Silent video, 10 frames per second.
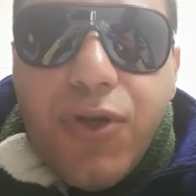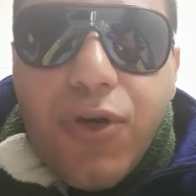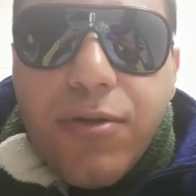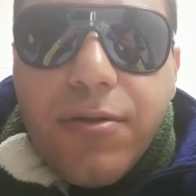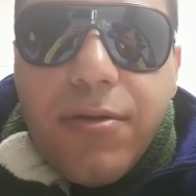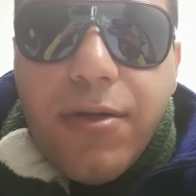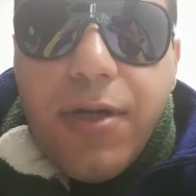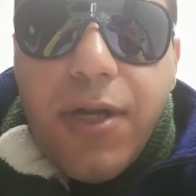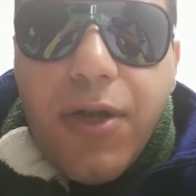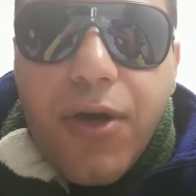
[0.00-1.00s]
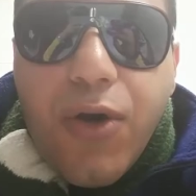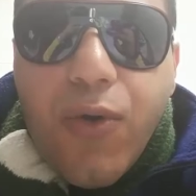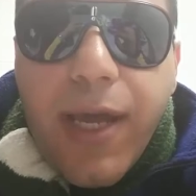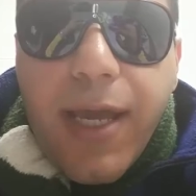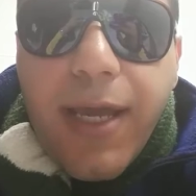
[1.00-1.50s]
Don't look
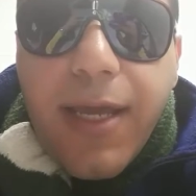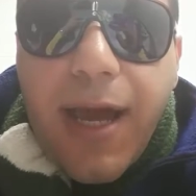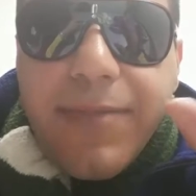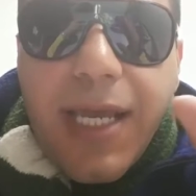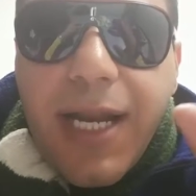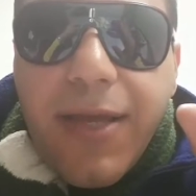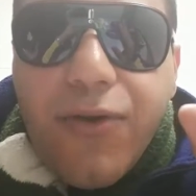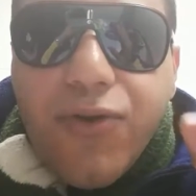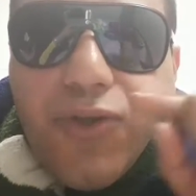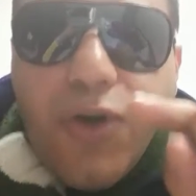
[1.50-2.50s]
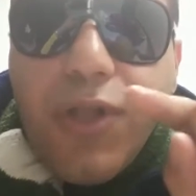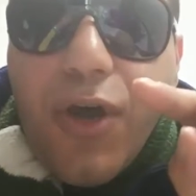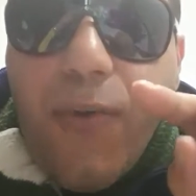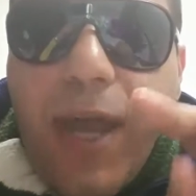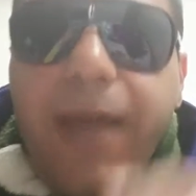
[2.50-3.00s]
away. I'm telling you, don't
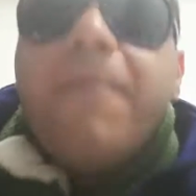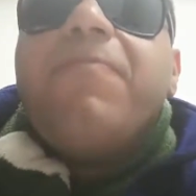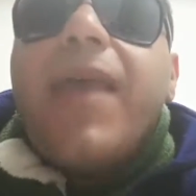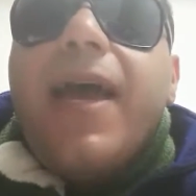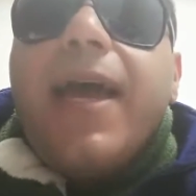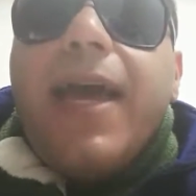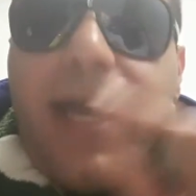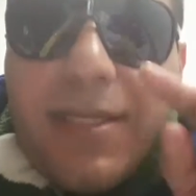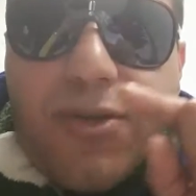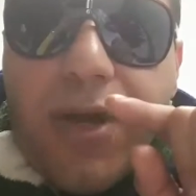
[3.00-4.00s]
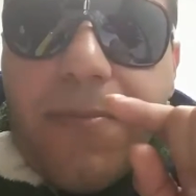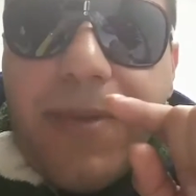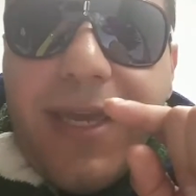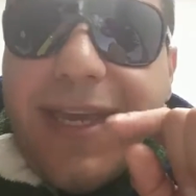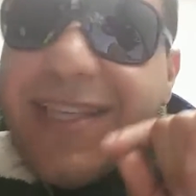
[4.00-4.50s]
look away. It's gonna
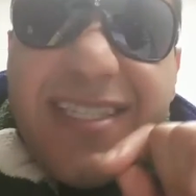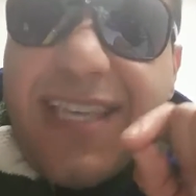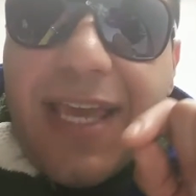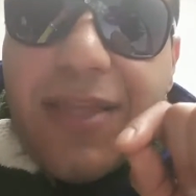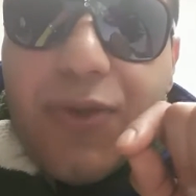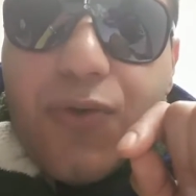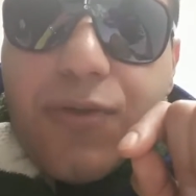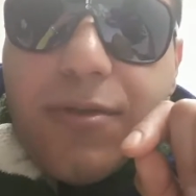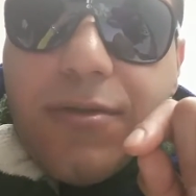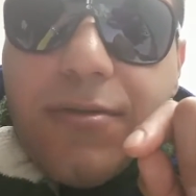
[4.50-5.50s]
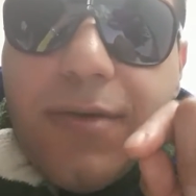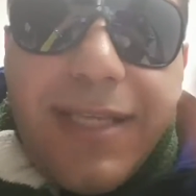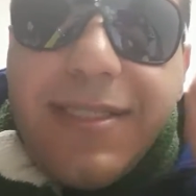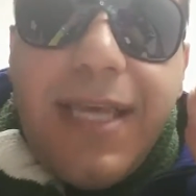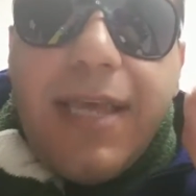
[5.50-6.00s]
be insane news.
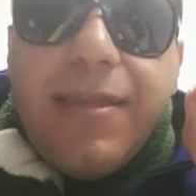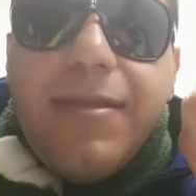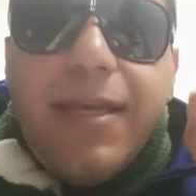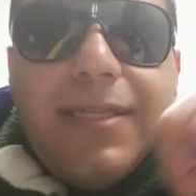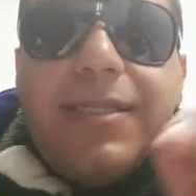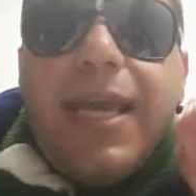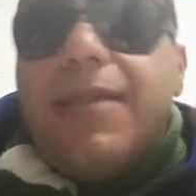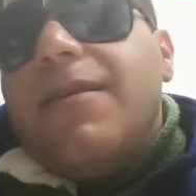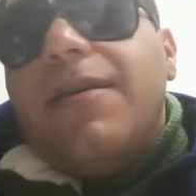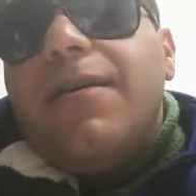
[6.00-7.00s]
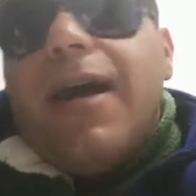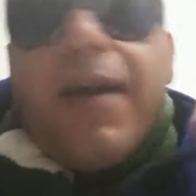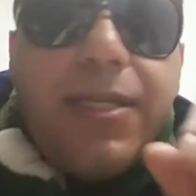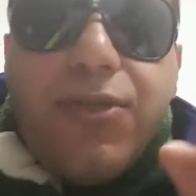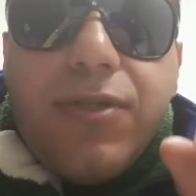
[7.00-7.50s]
Insane.
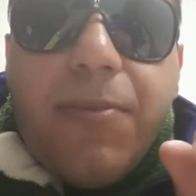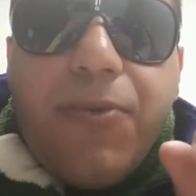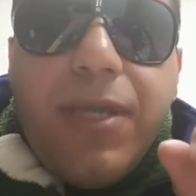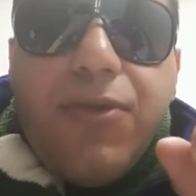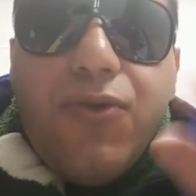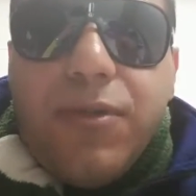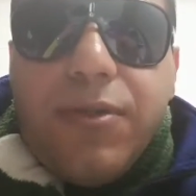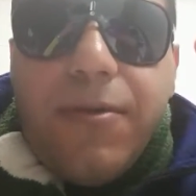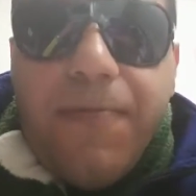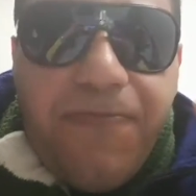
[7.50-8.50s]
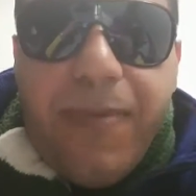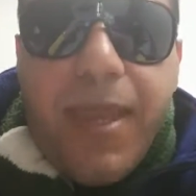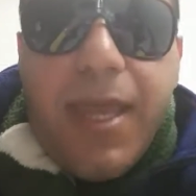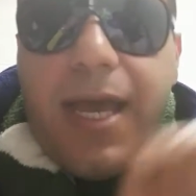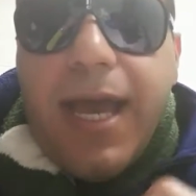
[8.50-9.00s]
I'll get you some great news,
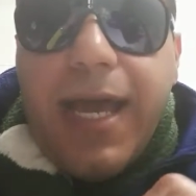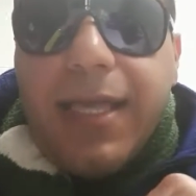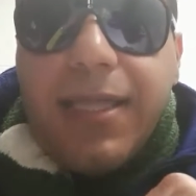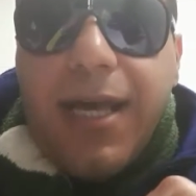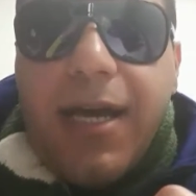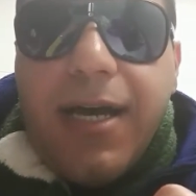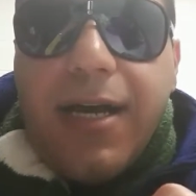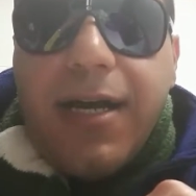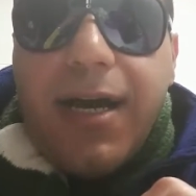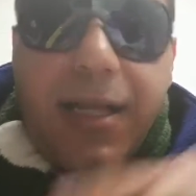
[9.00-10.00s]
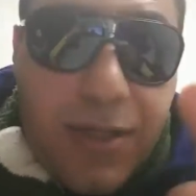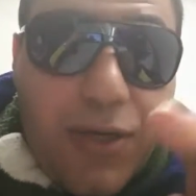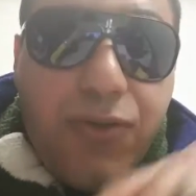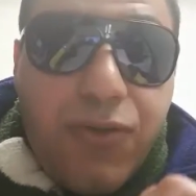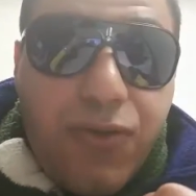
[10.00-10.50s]
and I'll
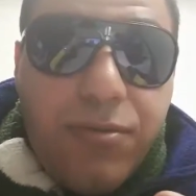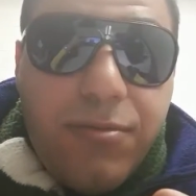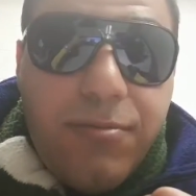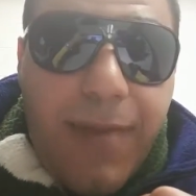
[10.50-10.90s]
talk to you soon.